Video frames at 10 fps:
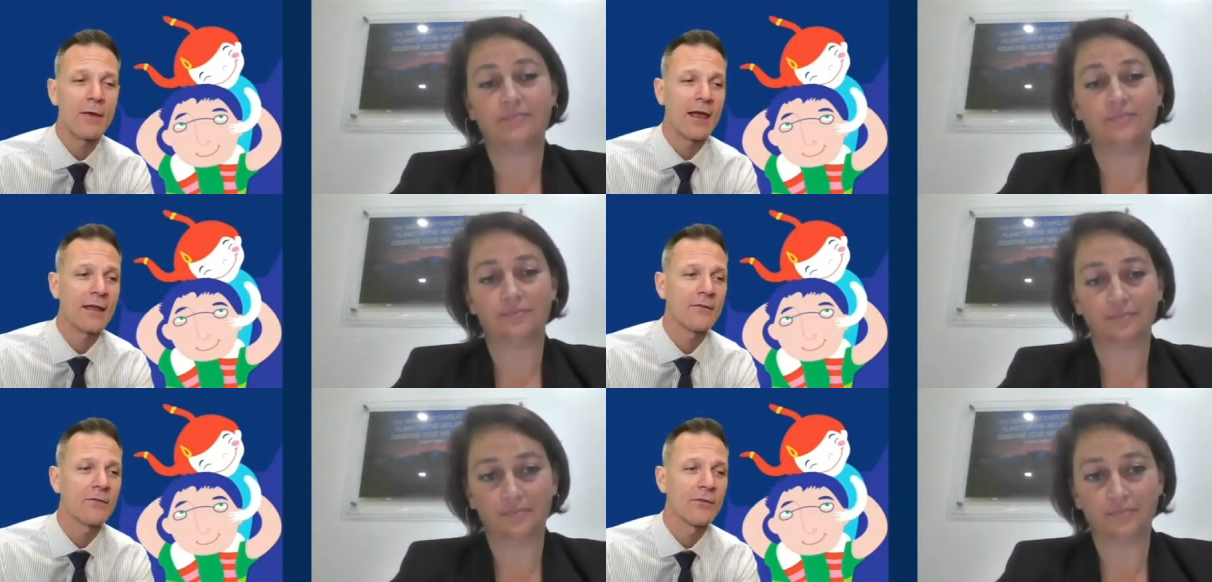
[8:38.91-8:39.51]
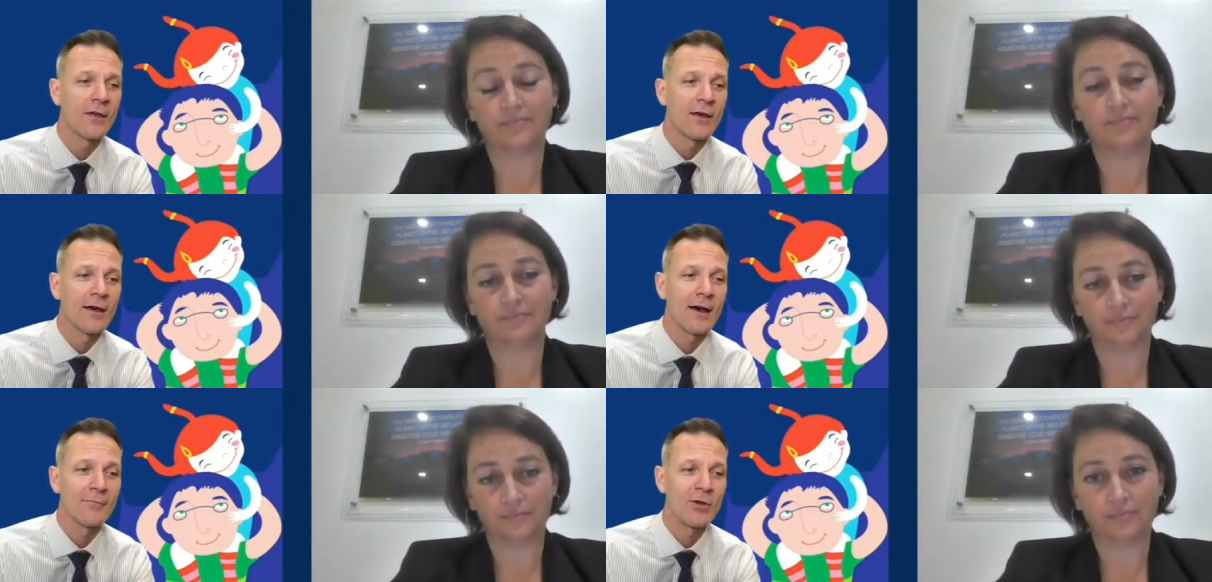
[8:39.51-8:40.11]
Speaker 1: And
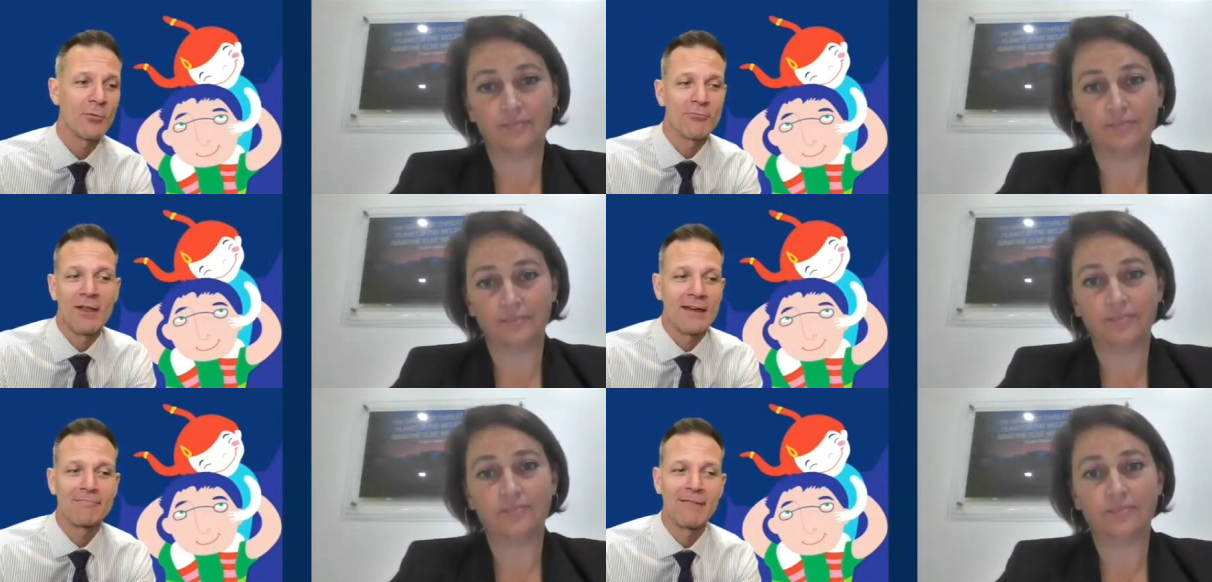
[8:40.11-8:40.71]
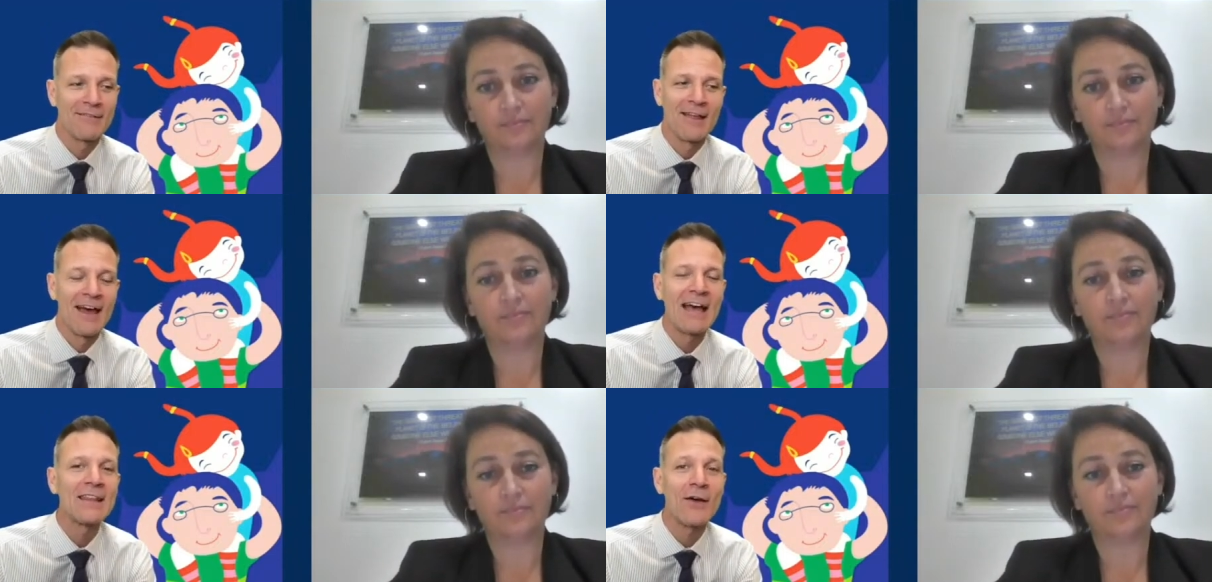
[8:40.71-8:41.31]
um, you know, like I loved